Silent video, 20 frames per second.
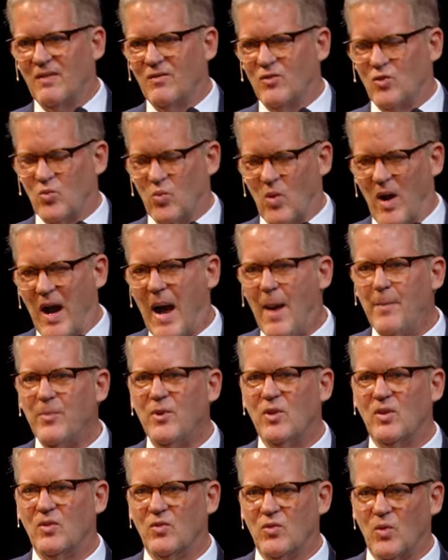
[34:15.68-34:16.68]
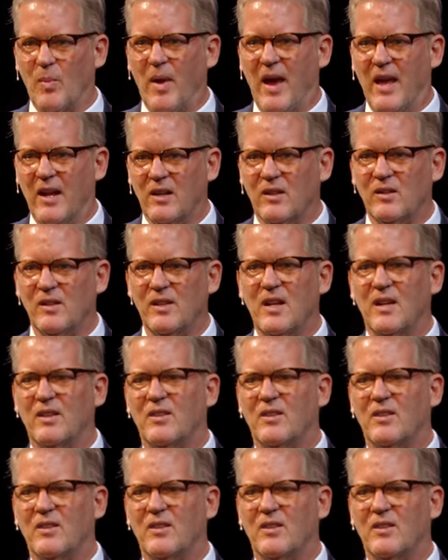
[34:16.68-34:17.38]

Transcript: have dropped dramatically,